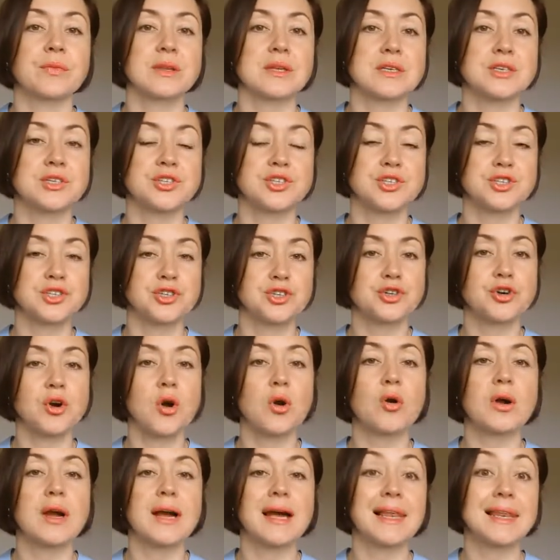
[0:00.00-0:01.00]

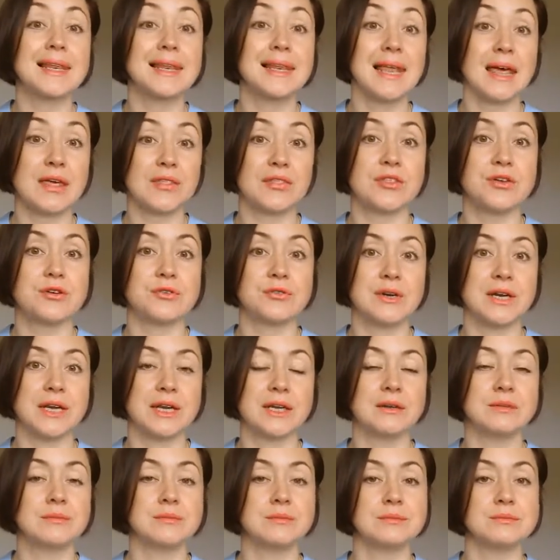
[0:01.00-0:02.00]
strong leathery
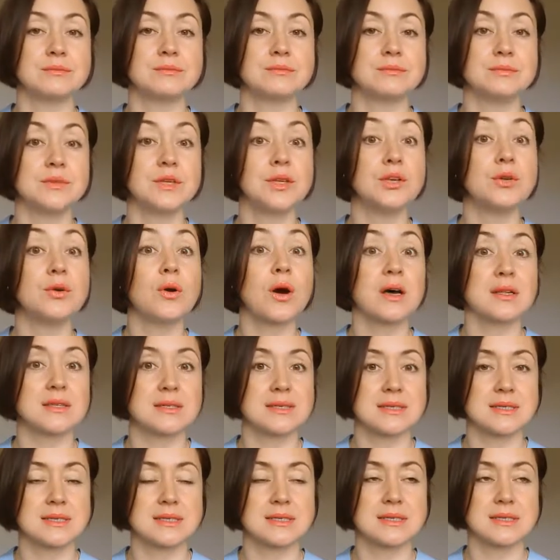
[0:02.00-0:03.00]

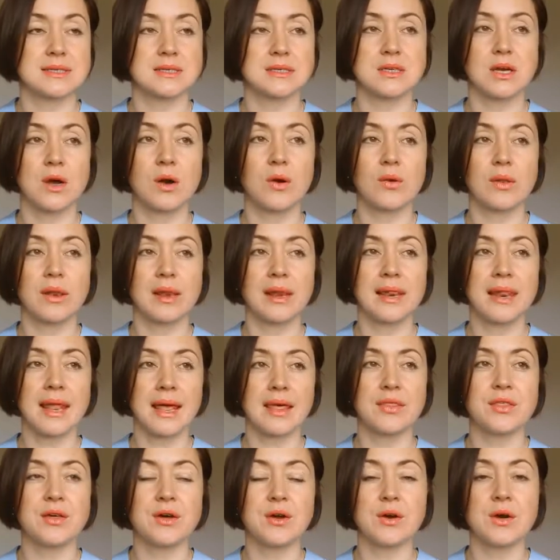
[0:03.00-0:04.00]
nuances. So
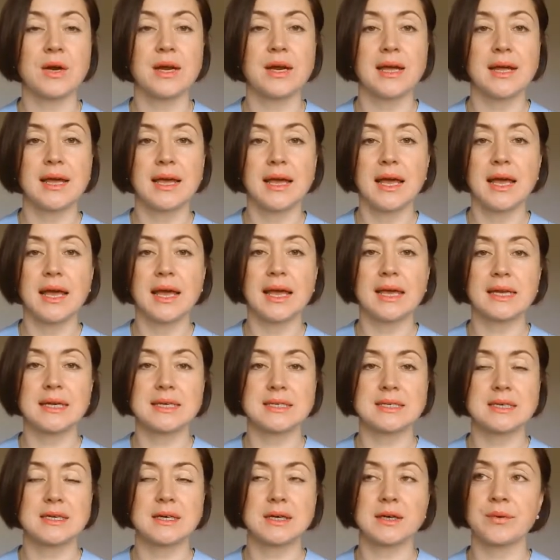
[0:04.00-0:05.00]
leather, it
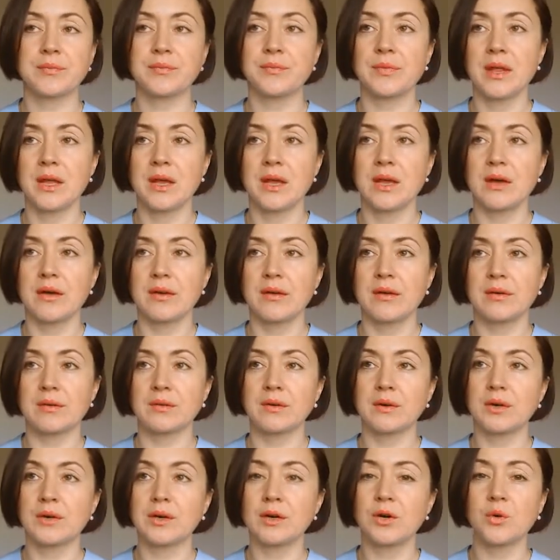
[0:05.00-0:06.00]
is a
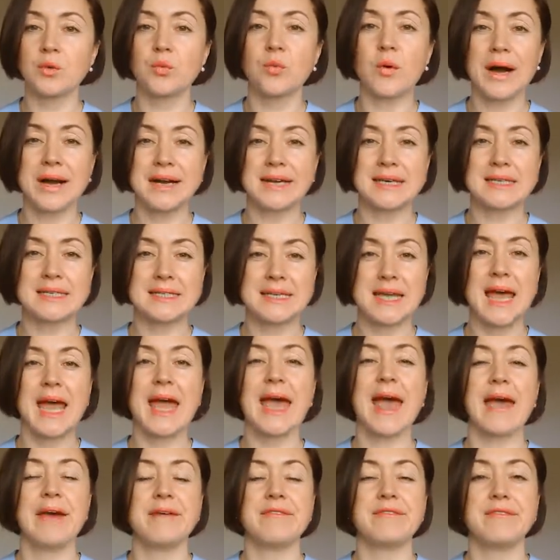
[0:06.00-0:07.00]
quite
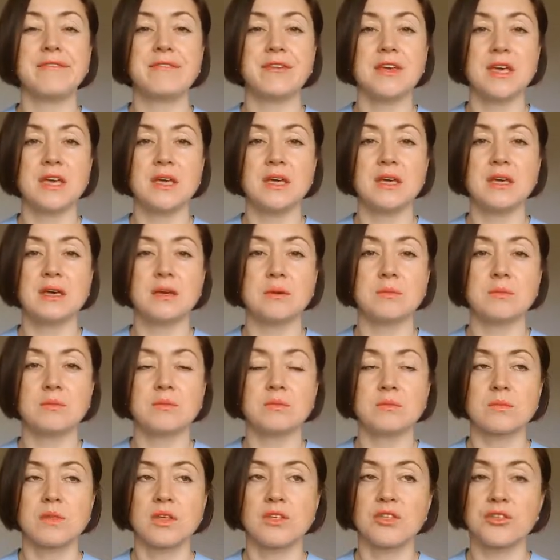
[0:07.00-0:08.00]
heavy,
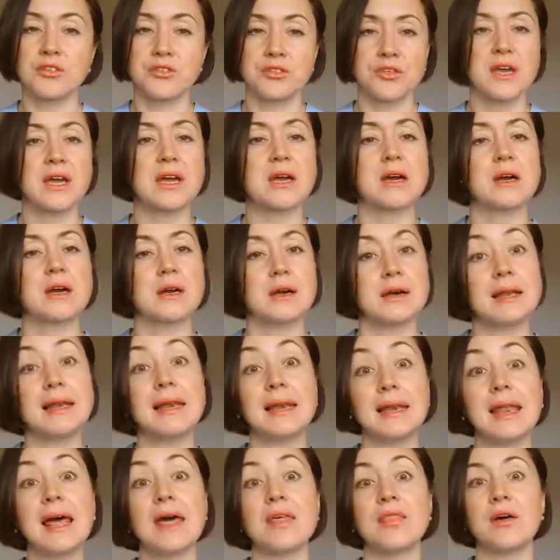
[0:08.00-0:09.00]
thick
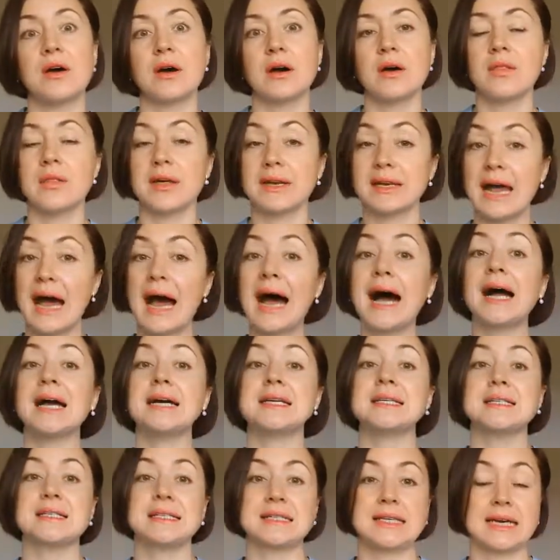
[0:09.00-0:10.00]
leather that I
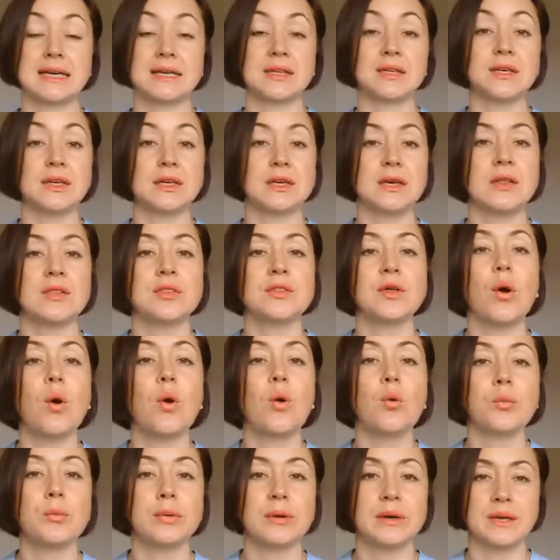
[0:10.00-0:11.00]
detect here in the
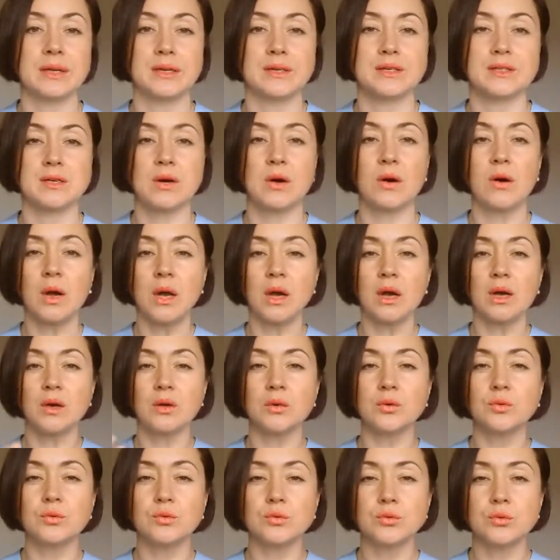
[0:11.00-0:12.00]
opening. So
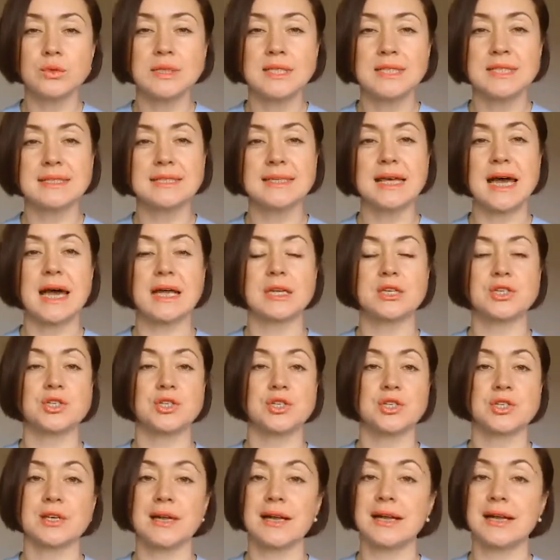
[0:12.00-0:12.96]
woody touch,